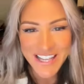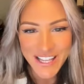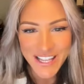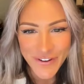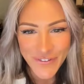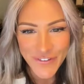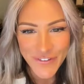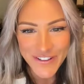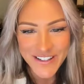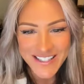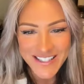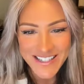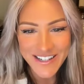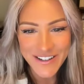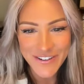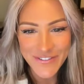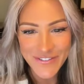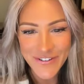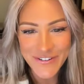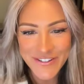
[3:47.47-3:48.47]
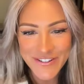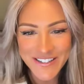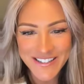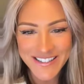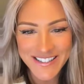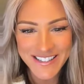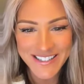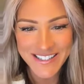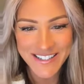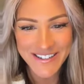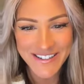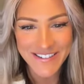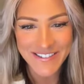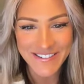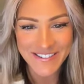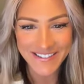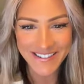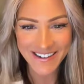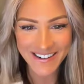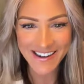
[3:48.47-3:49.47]
thank you for the single rose. Good to see
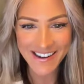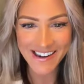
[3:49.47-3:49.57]
you.